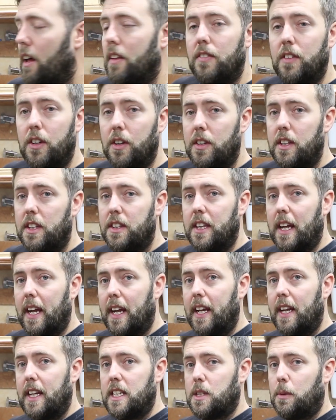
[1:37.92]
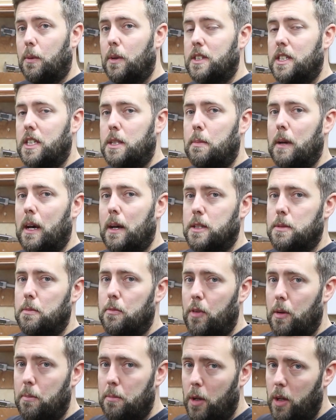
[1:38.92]
The other thing is I wanted to be able to
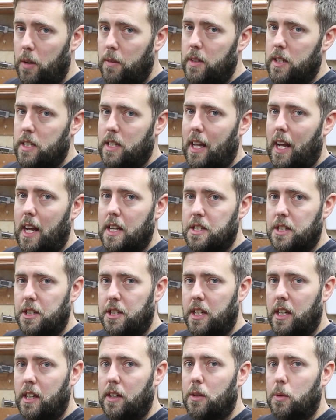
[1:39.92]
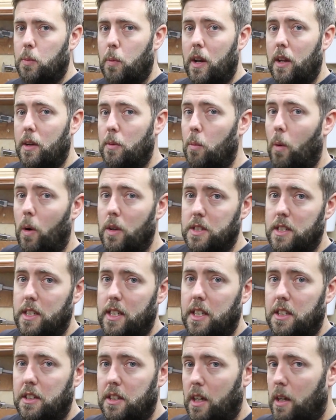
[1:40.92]
remove this laser shield when it wasn't
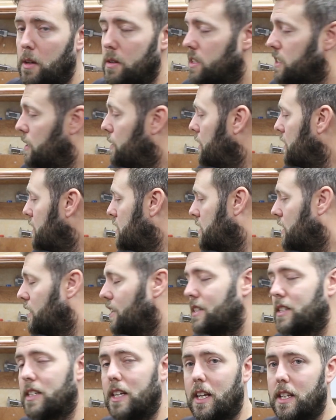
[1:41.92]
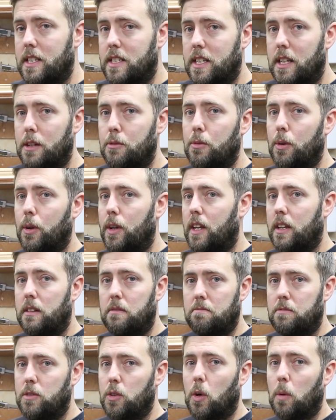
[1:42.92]
in use so I could see the CNC running
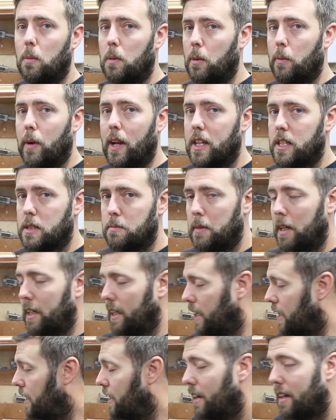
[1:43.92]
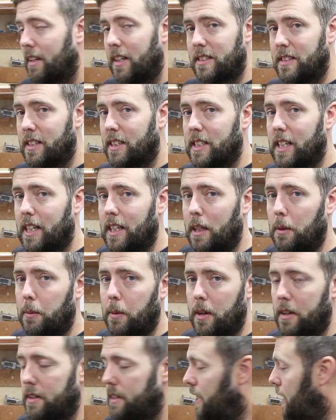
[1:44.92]
normally when it's milling. That's exactly
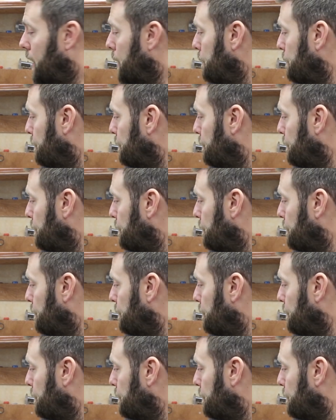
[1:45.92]
what I did.